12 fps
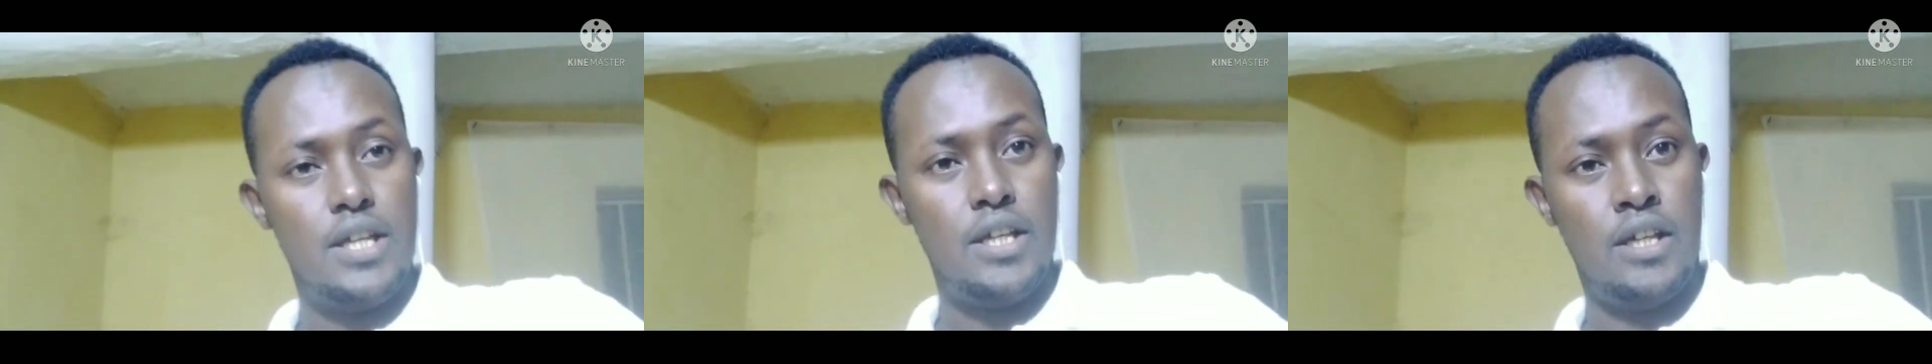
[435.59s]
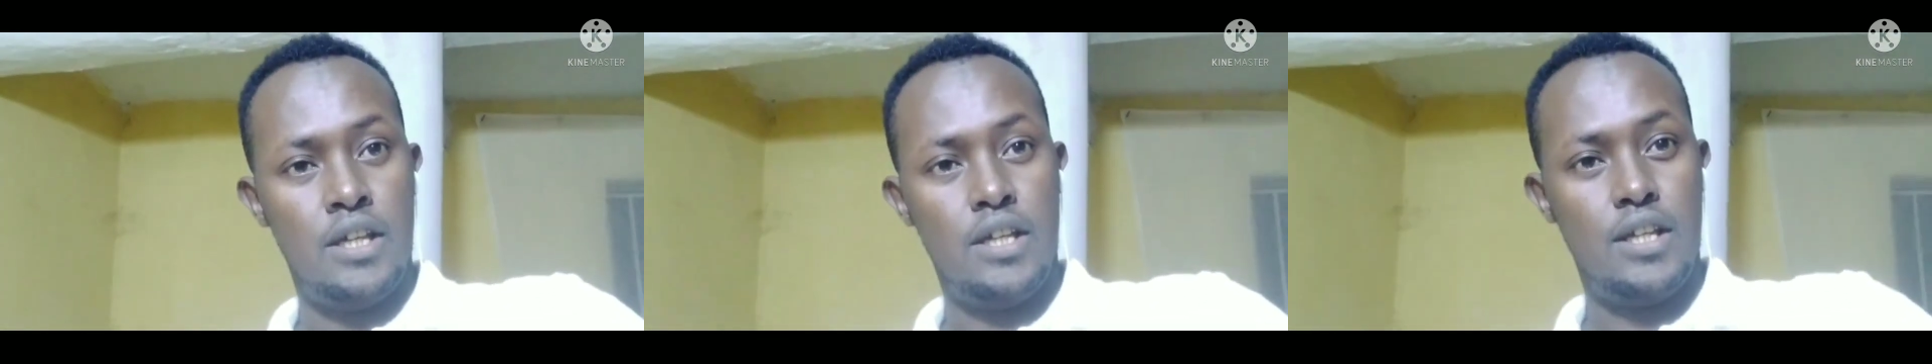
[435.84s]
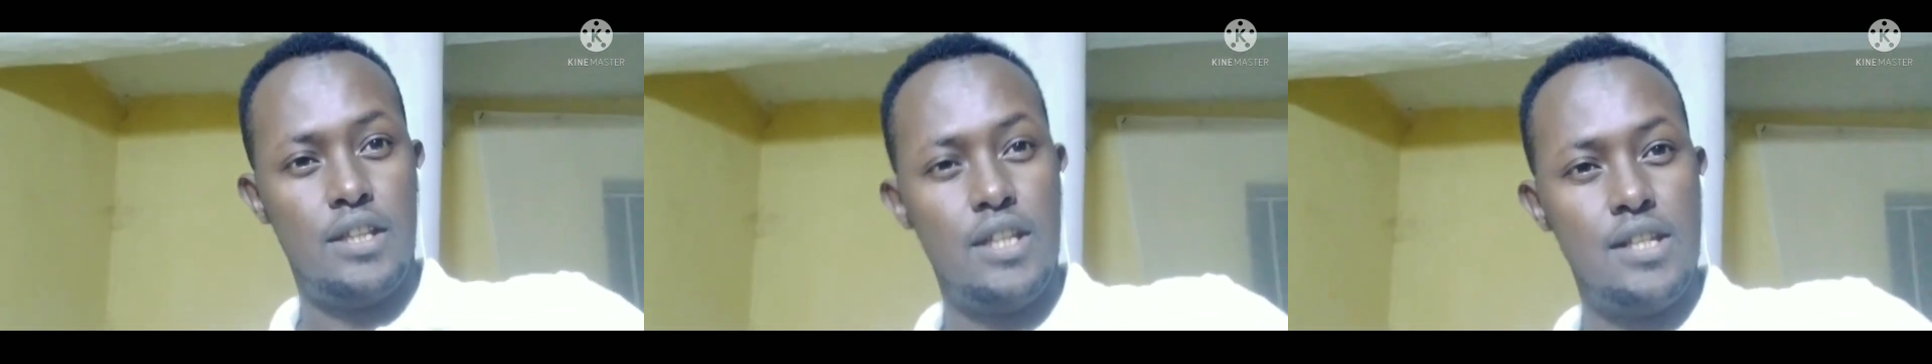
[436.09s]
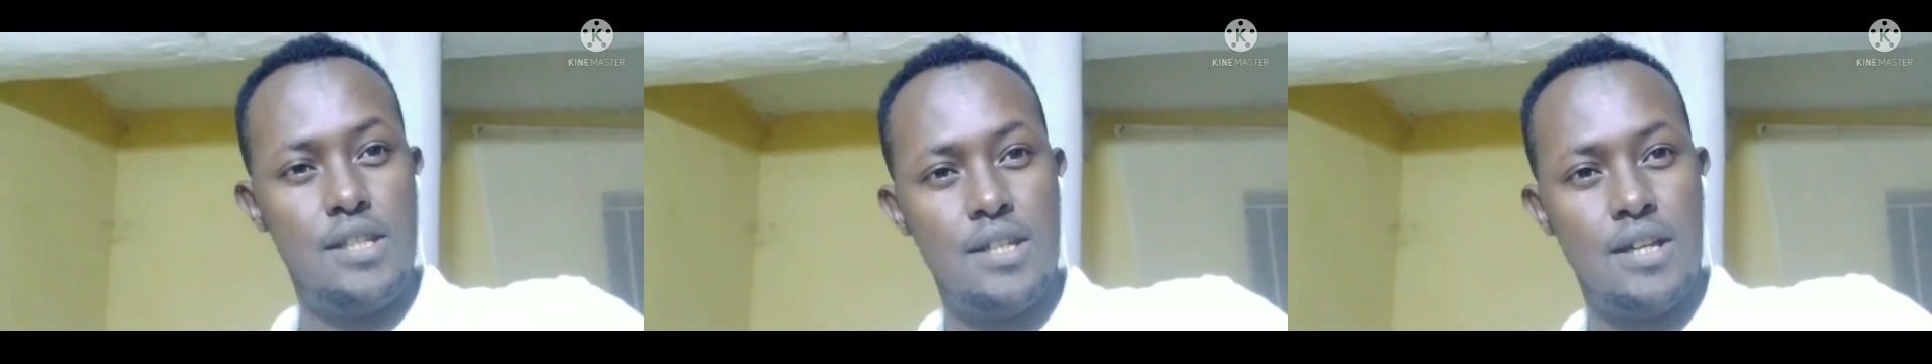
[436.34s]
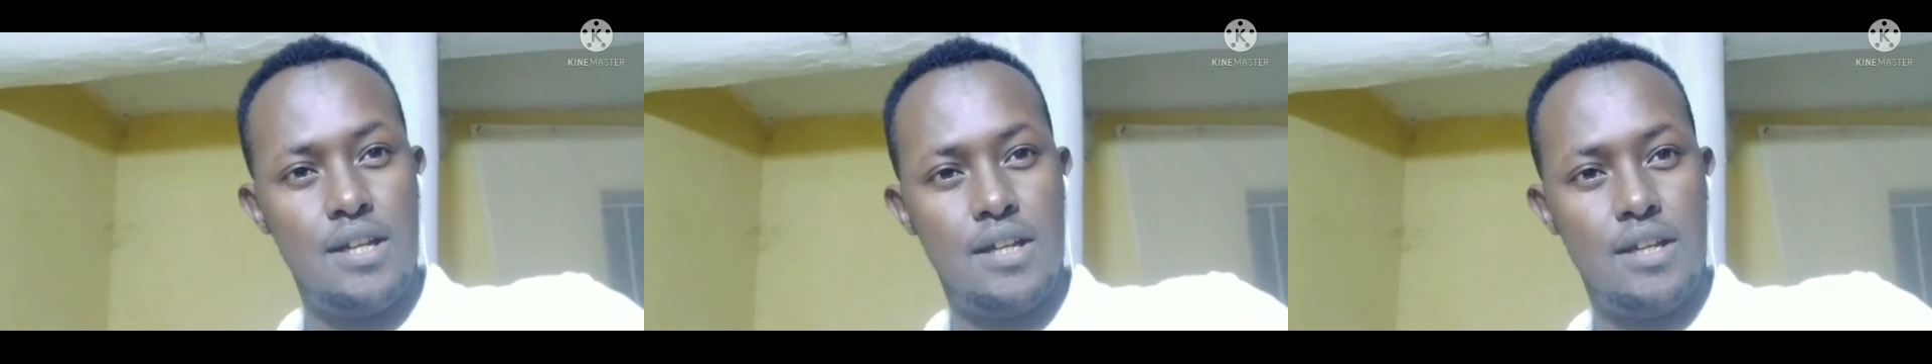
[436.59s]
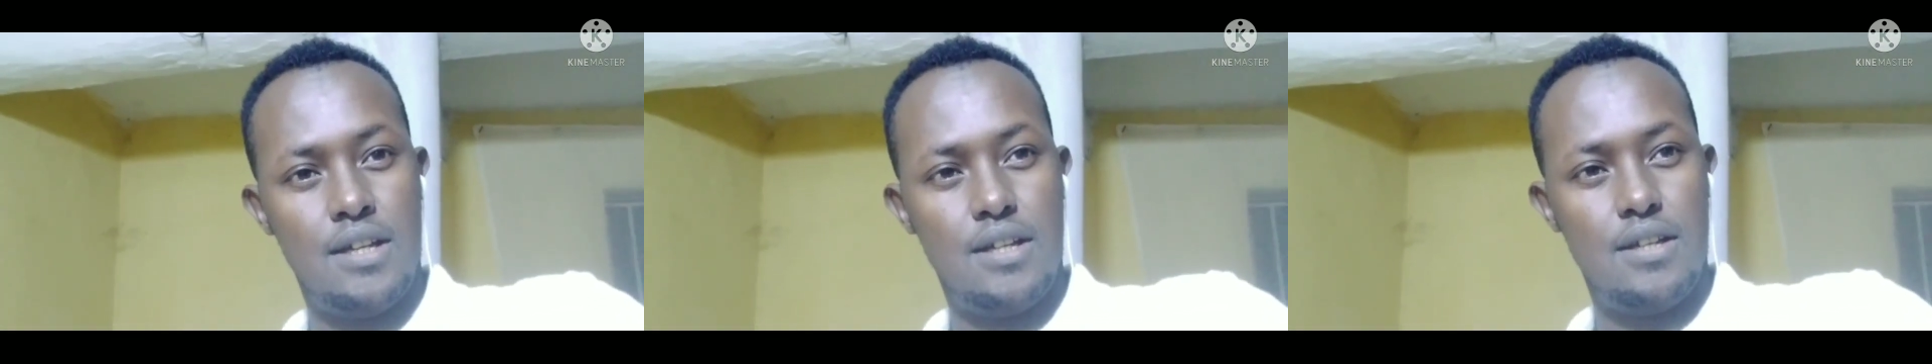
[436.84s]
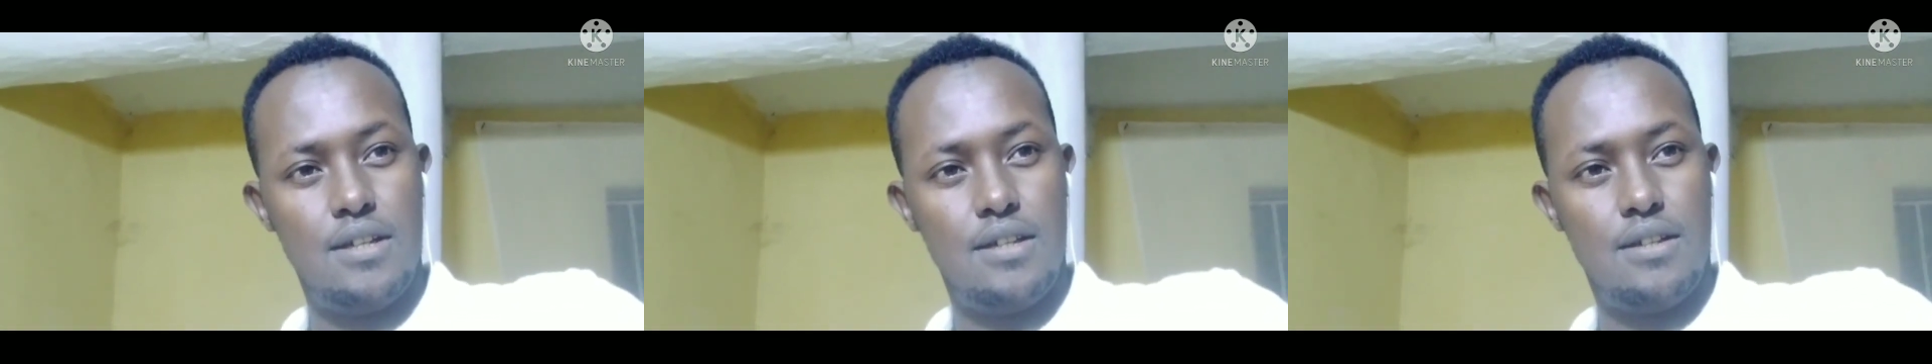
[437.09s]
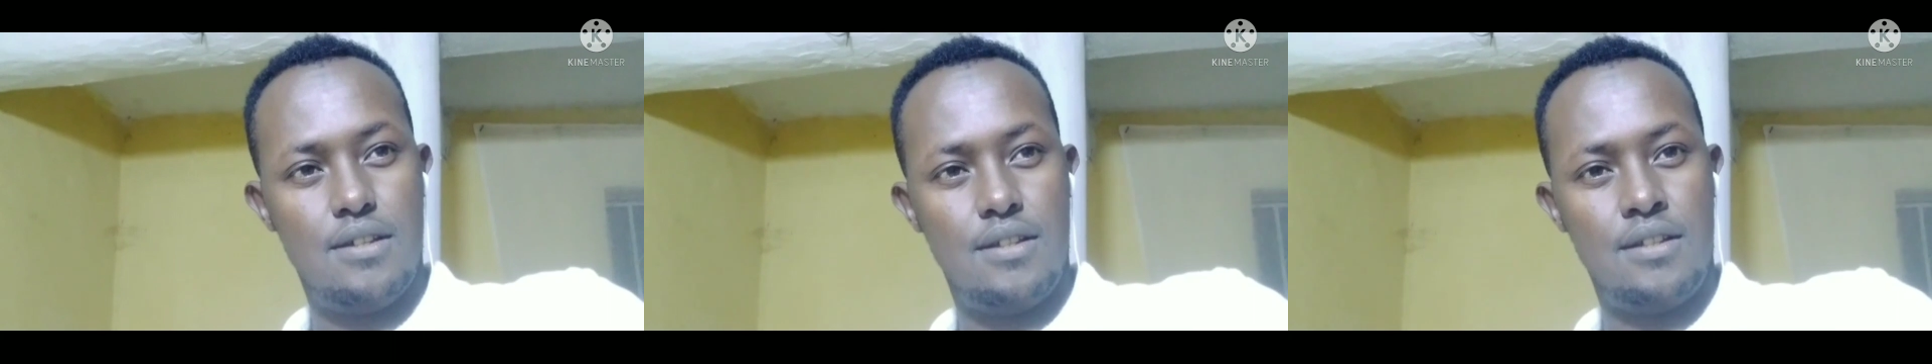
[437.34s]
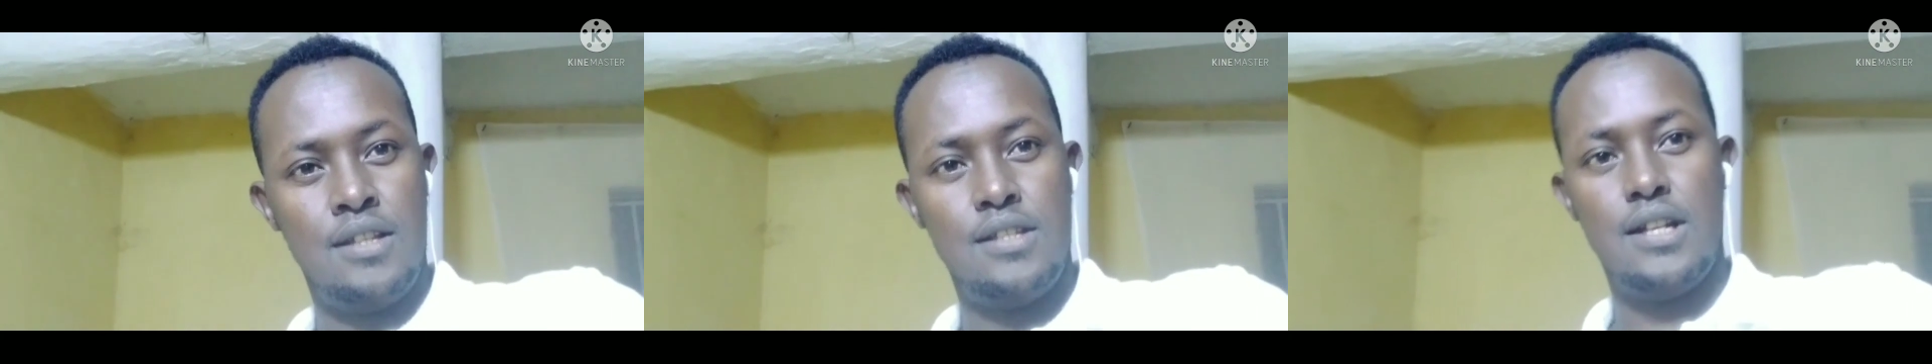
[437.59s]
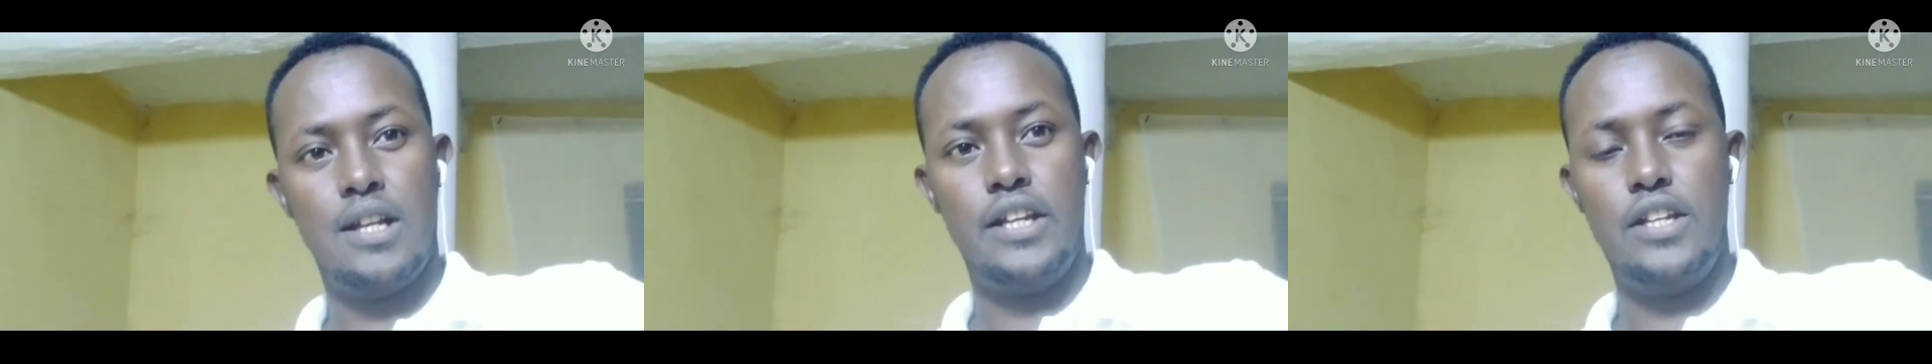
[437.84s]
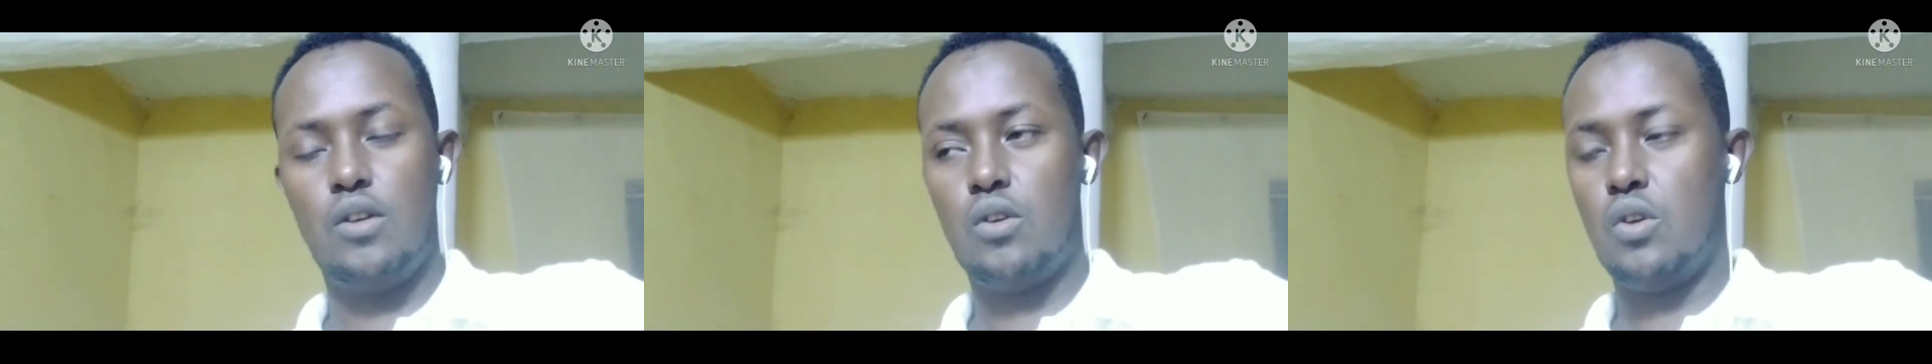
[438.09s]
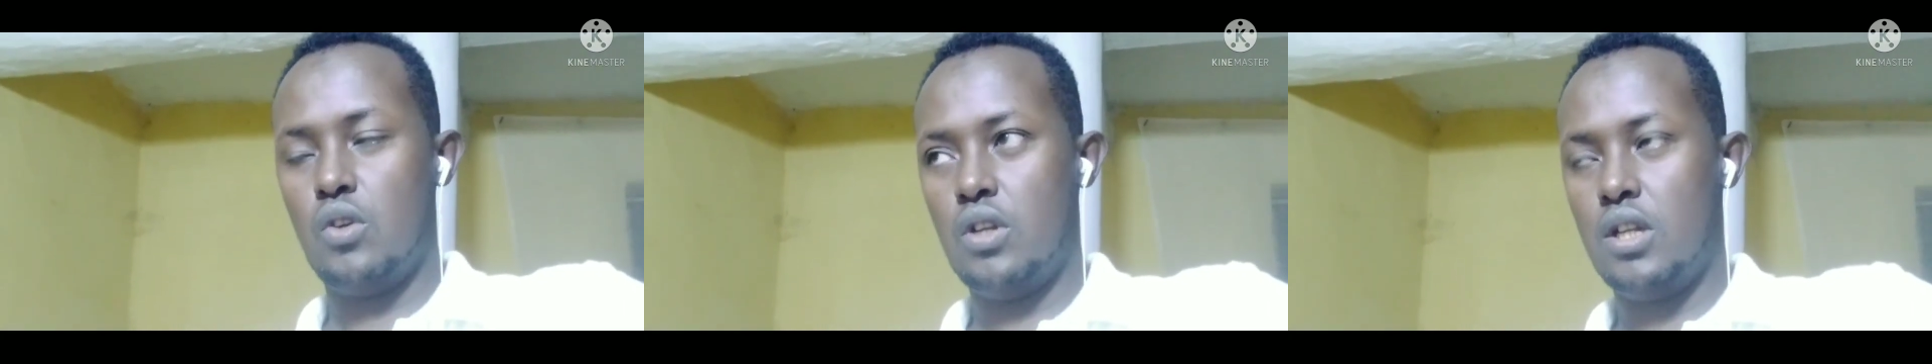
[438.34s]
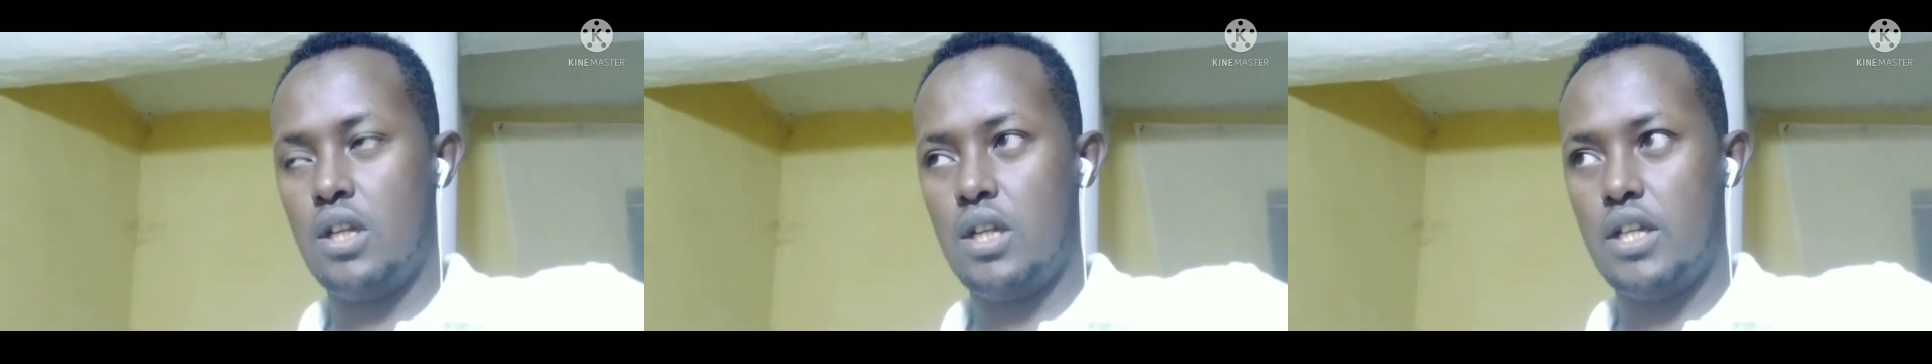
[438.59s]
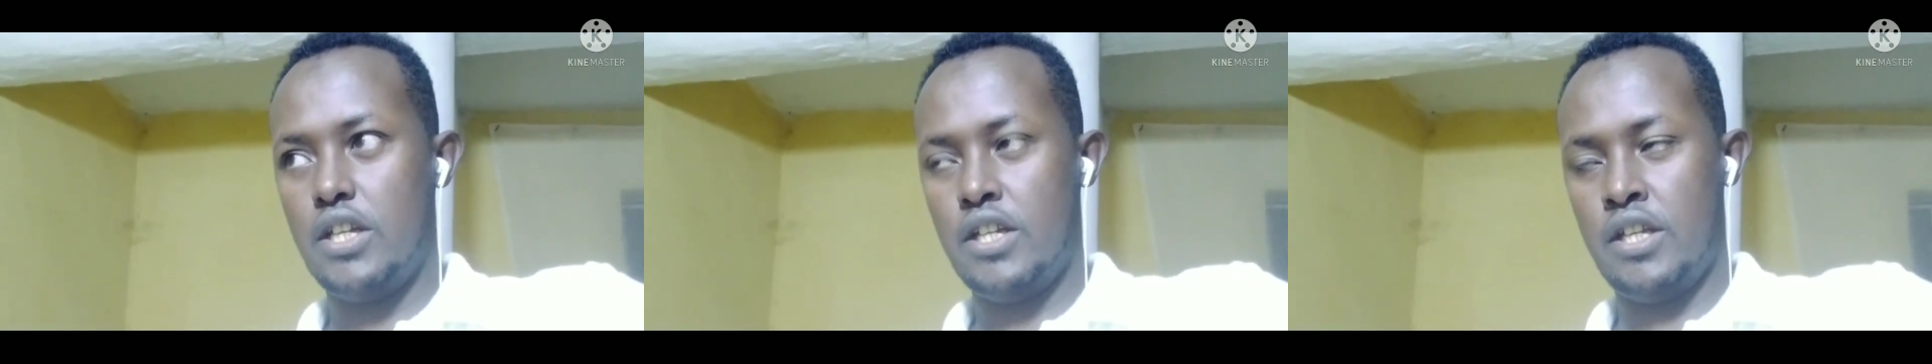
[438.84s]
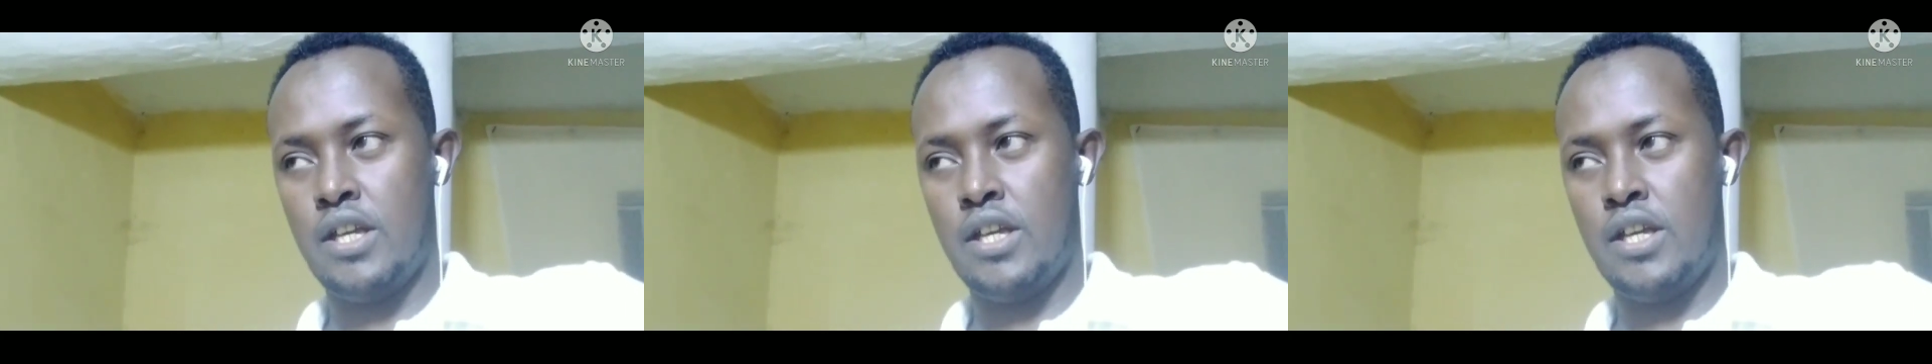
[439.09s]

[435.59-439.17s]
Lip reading: There's a lady called